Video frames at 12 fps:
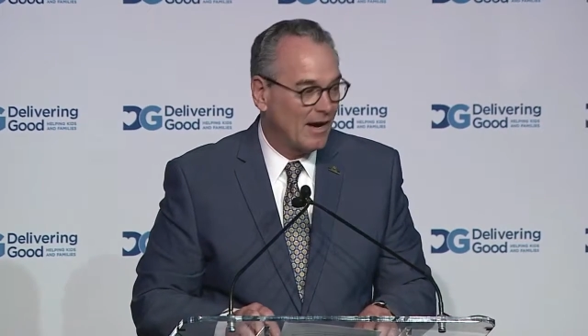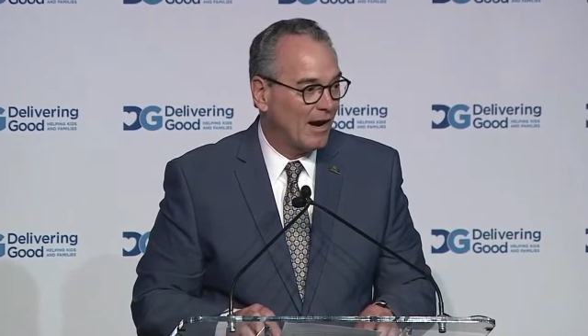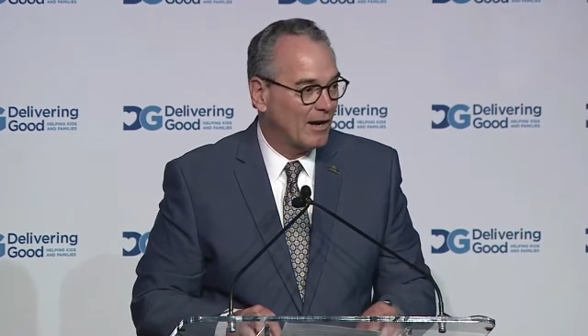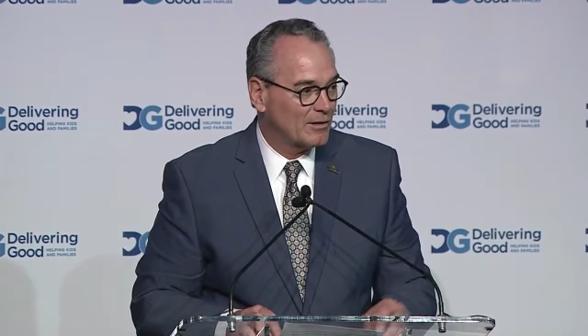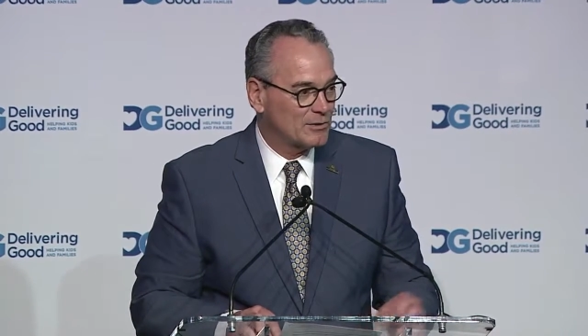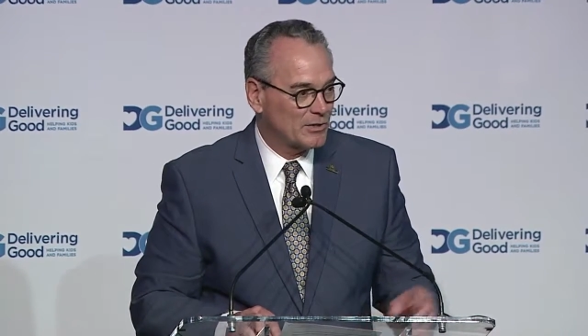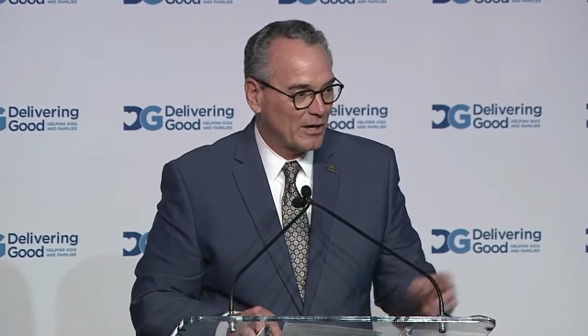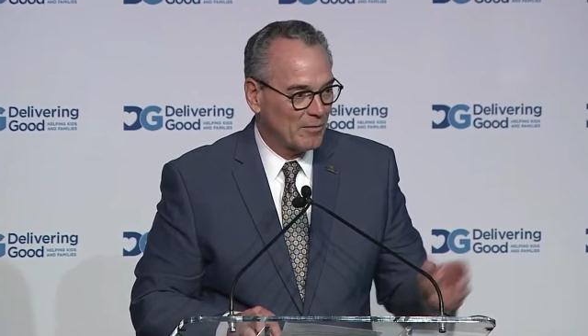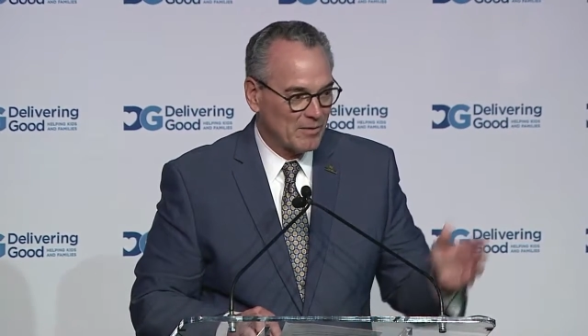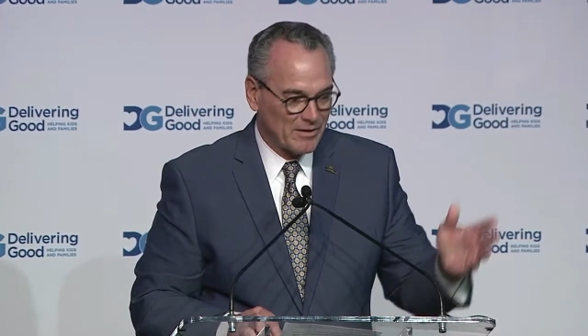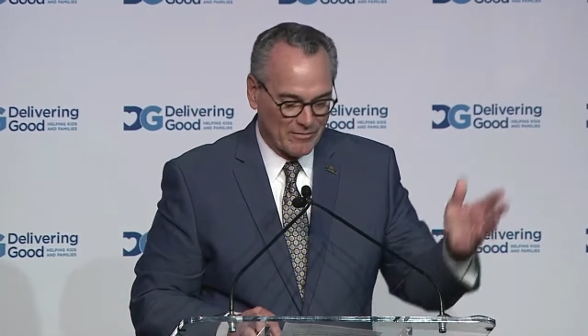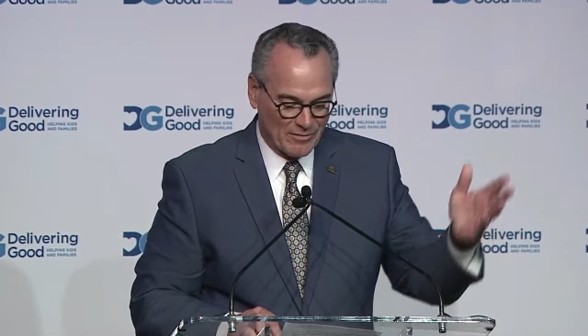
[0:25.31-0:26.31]
Our
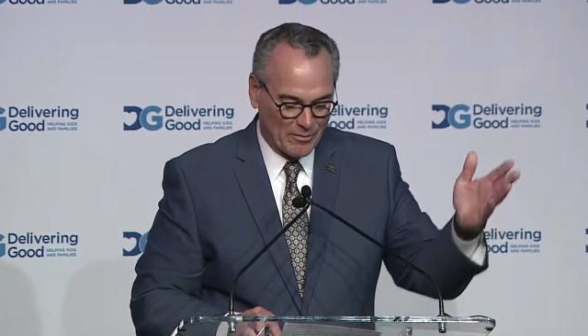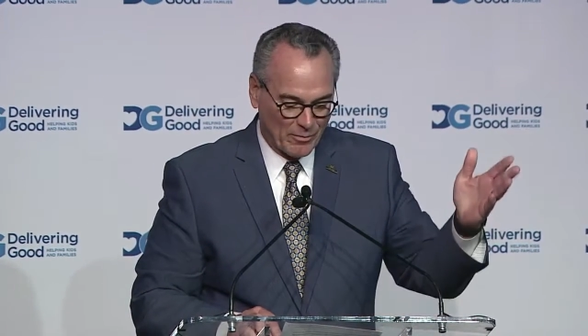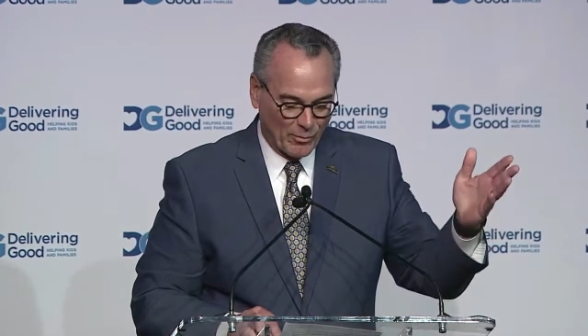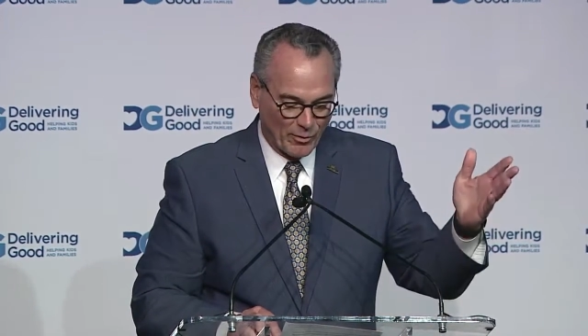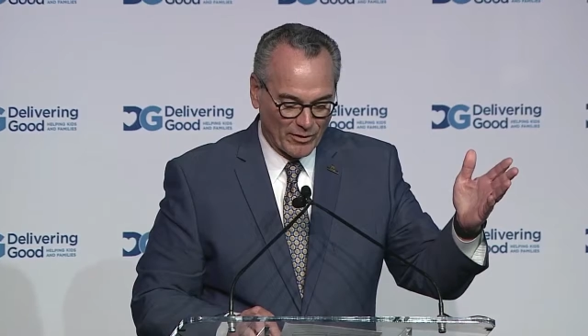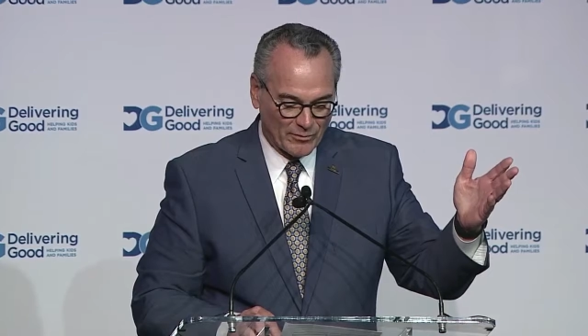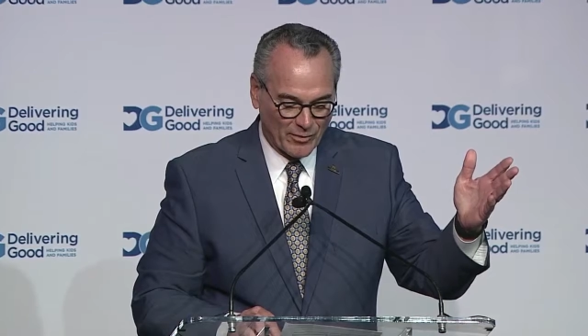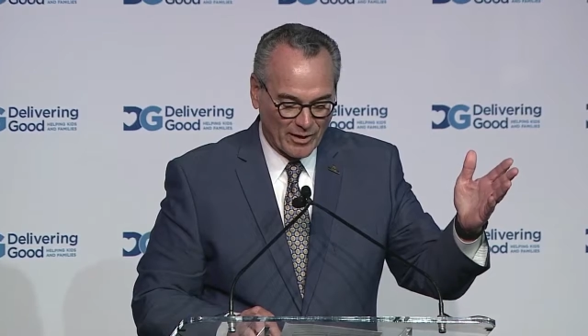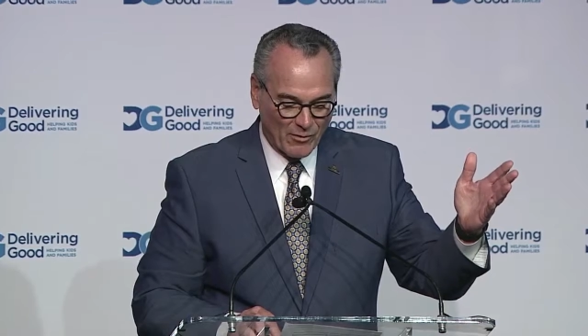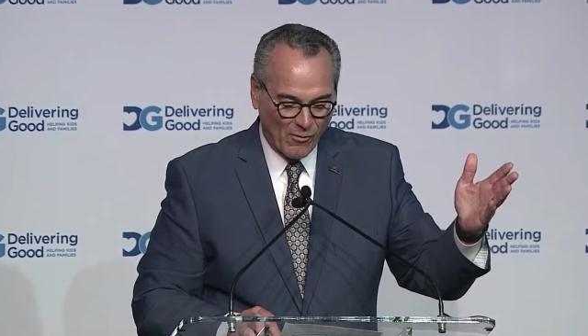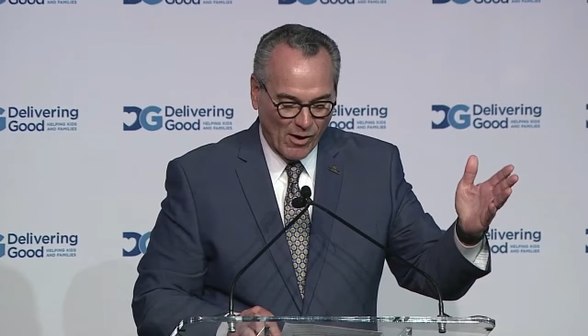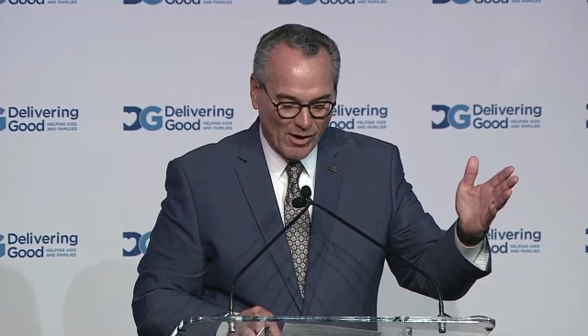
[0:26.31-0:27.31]
chairman of the board,
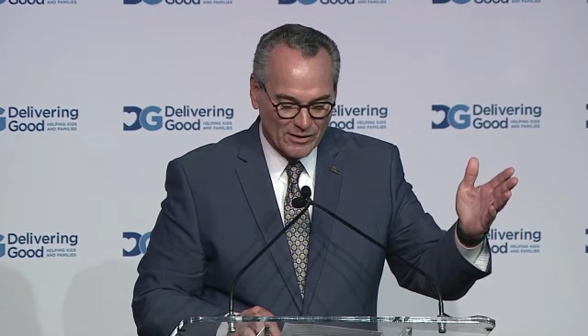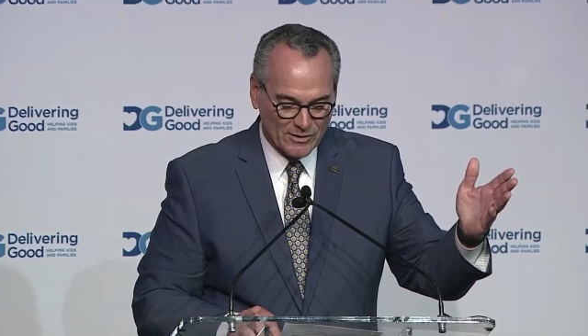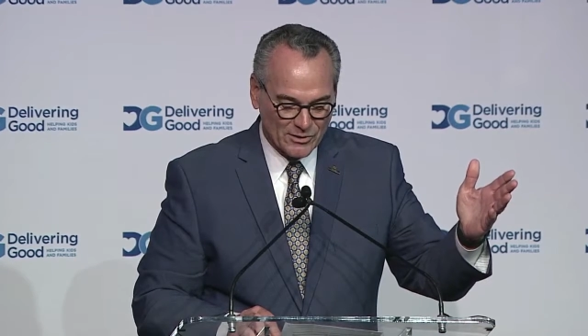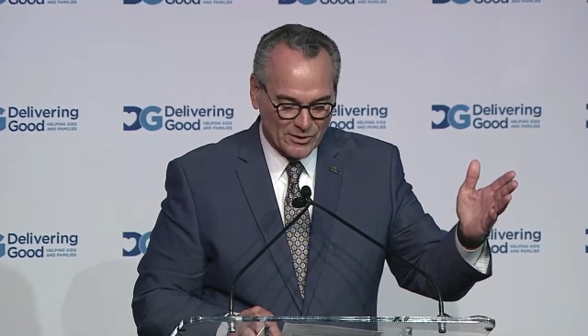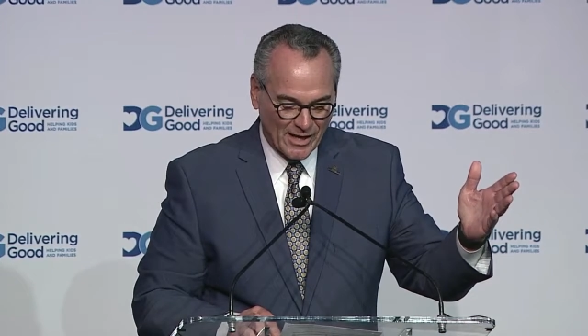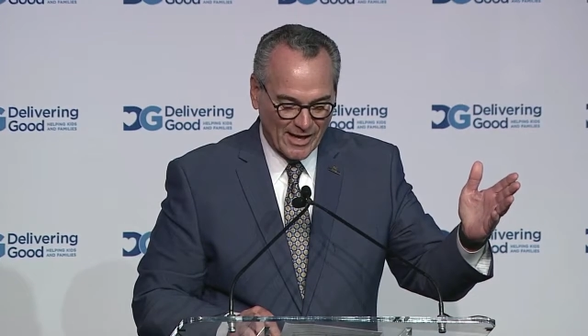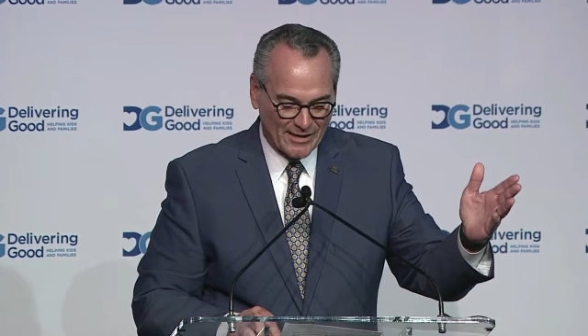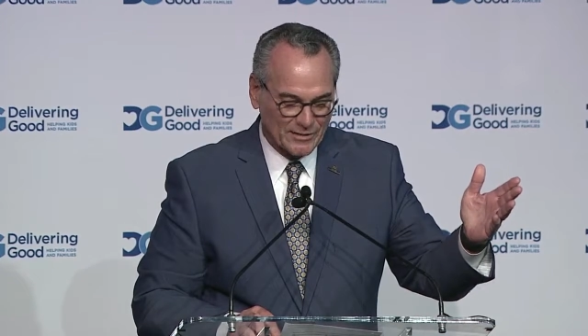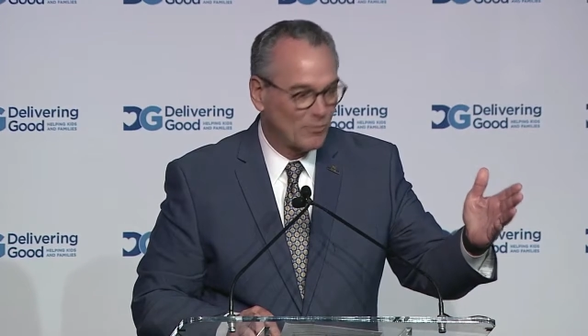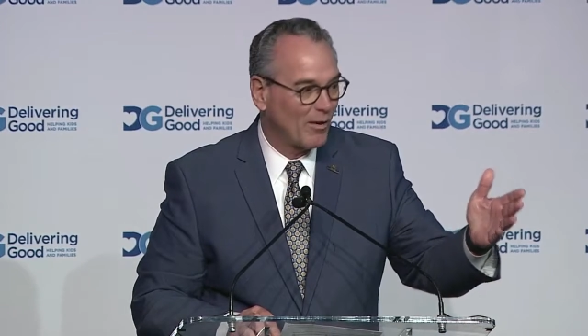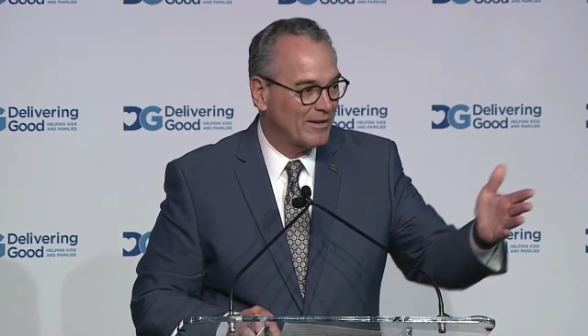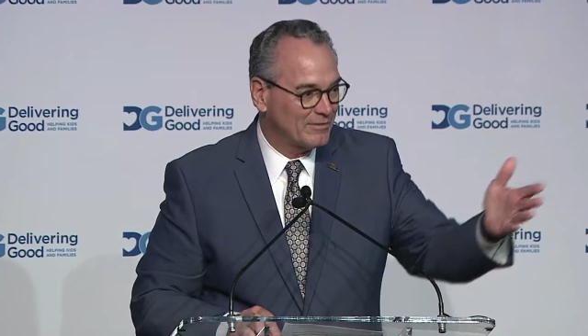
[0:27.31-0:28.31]
Rick Walsh, and his
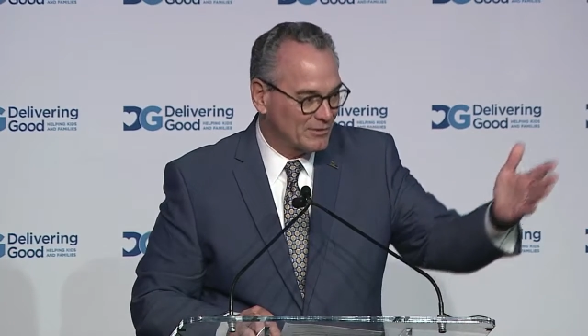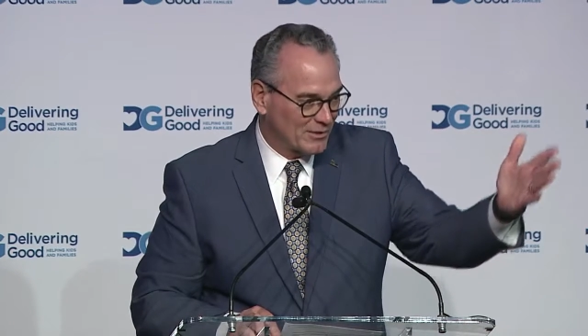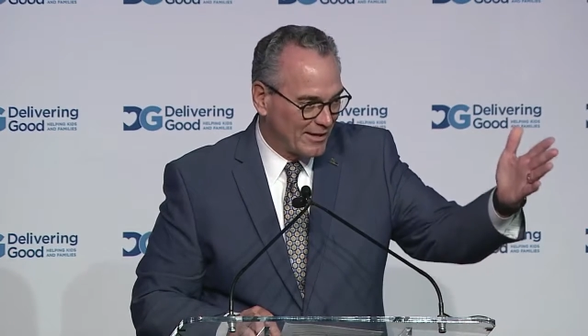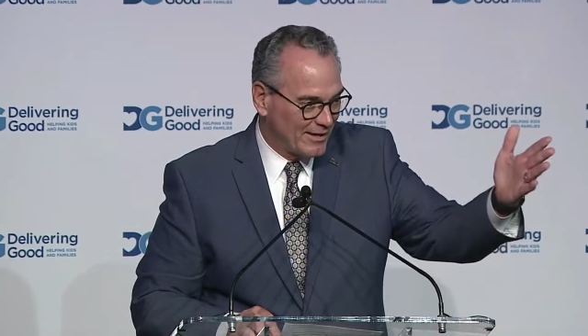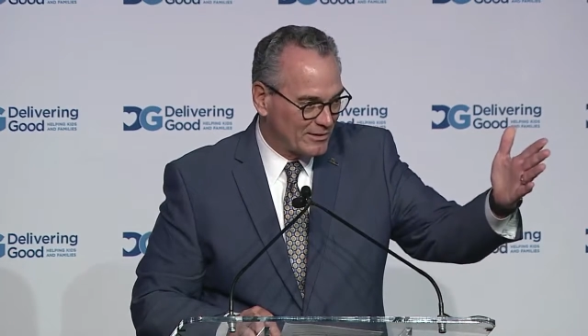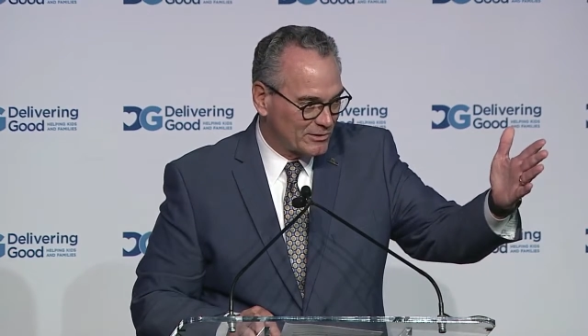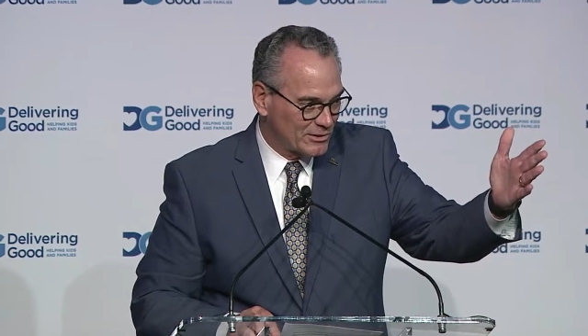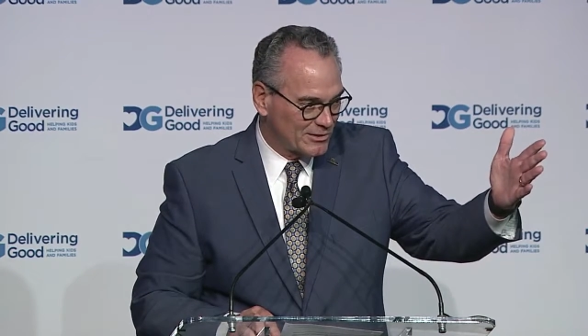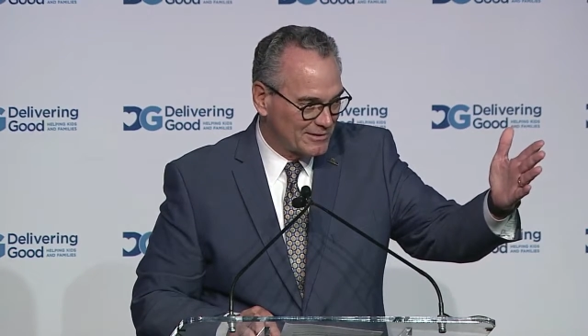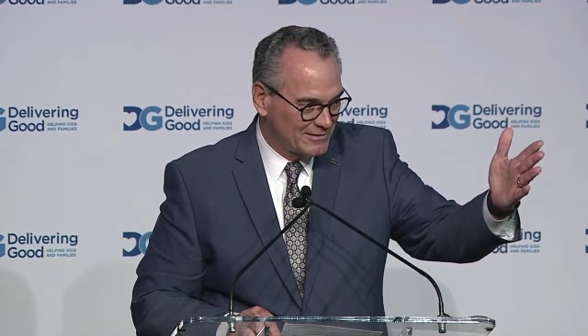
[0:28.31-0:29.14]
wife, Trish